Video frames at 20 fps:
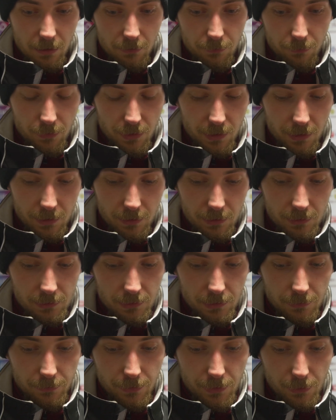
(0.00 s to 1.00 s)

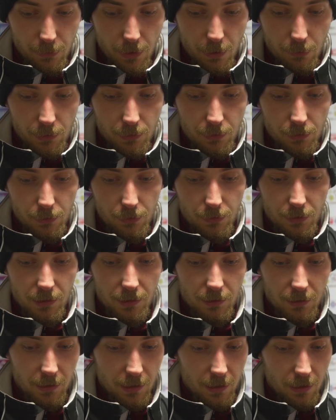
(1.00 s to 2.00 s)
feel very good,
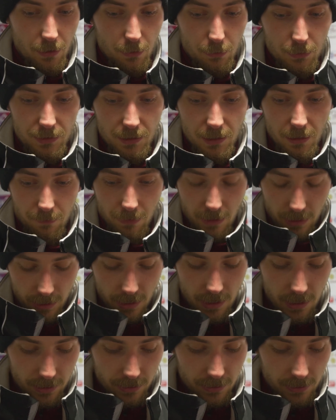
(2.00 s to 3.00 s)
and I always have
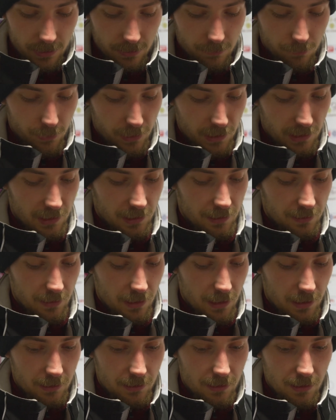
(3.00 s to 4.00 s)
that feeling
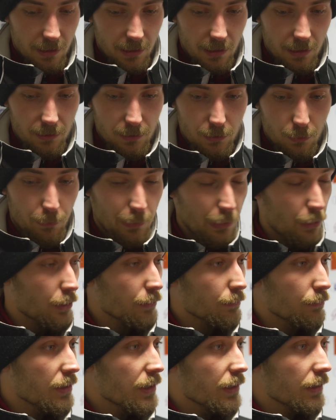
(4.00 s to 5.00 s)
that they
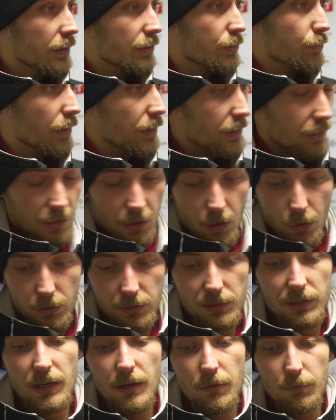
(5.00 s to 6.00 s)
support me as well, the whole
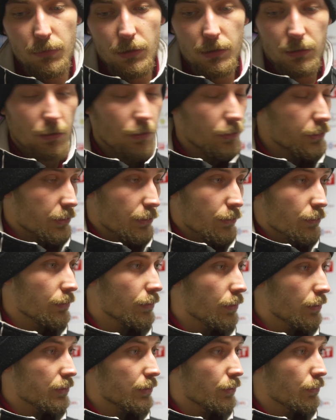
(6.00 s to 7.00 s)
team, but also
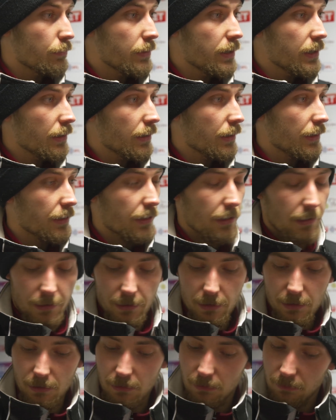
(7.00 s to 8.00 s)
me, and
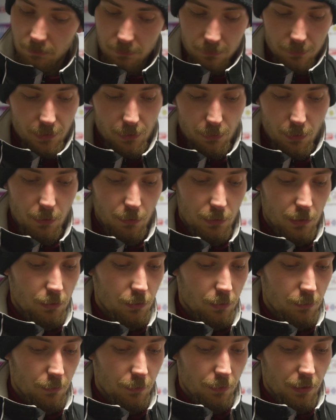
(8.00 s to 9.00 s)
I feel very
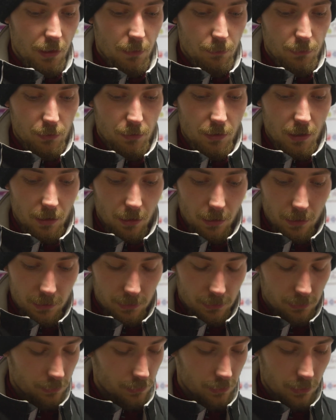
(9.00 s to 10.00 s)
good with them together.
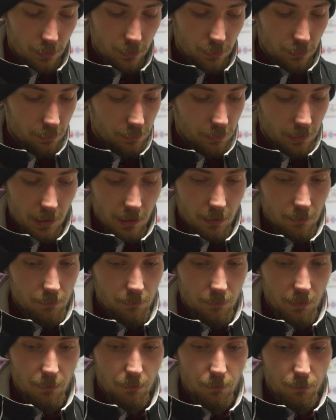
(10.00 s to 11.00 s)
And so,
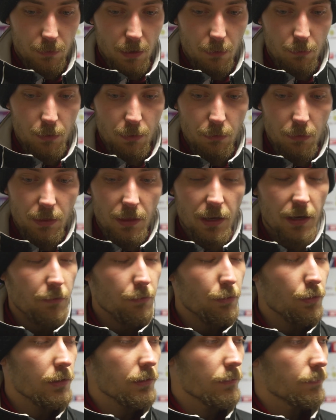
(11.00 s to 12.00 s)
I'm really
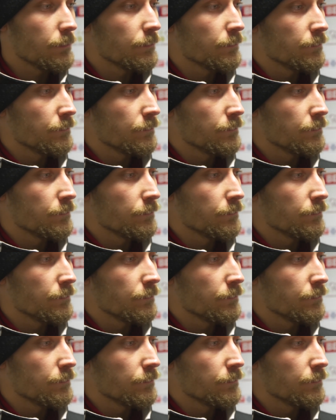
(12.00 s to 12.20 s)
thankful.